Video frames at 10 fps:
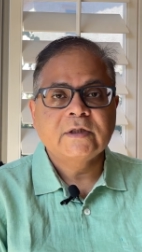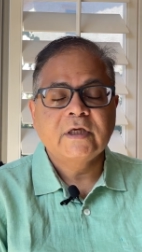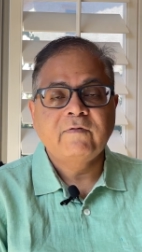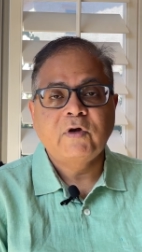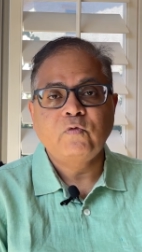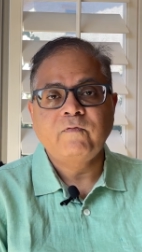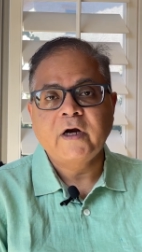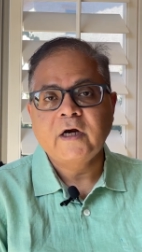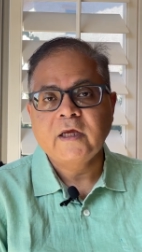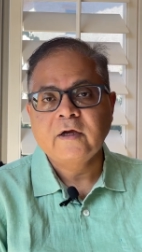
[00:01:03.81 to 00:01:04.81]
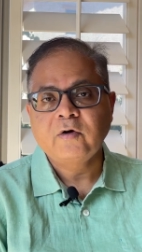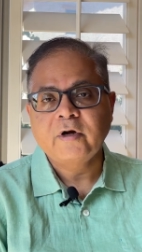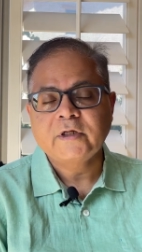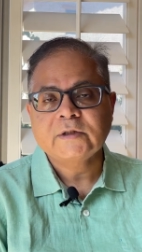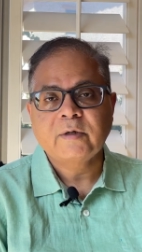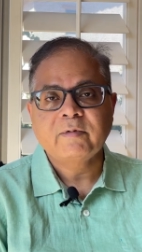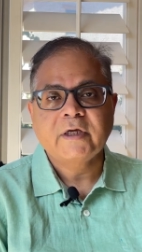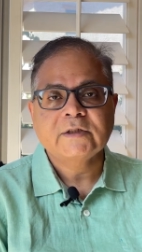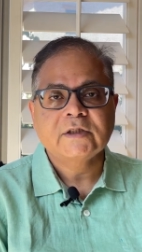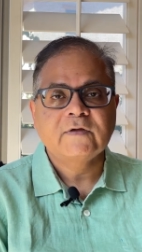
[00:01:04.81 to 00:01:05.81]
given you funding or in some
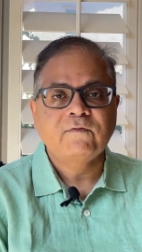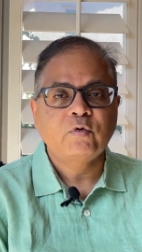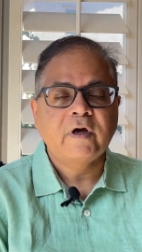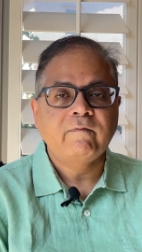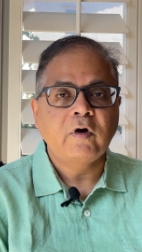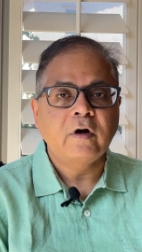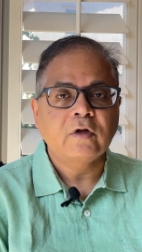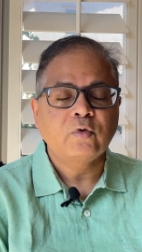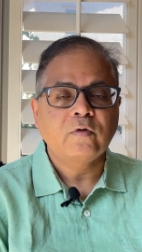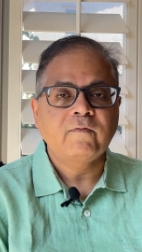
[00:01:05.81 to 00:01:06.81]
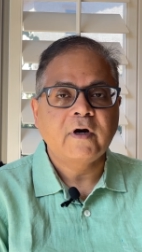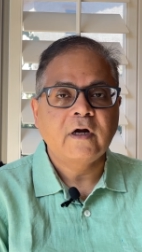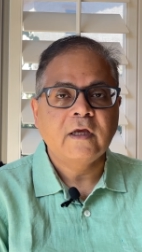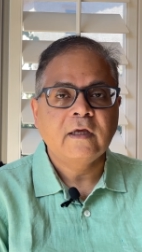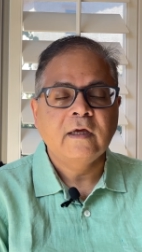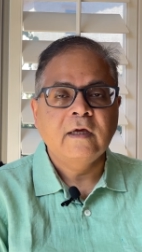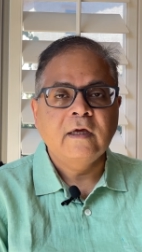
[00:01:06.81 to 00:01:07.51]
cases if you have brought your own funding,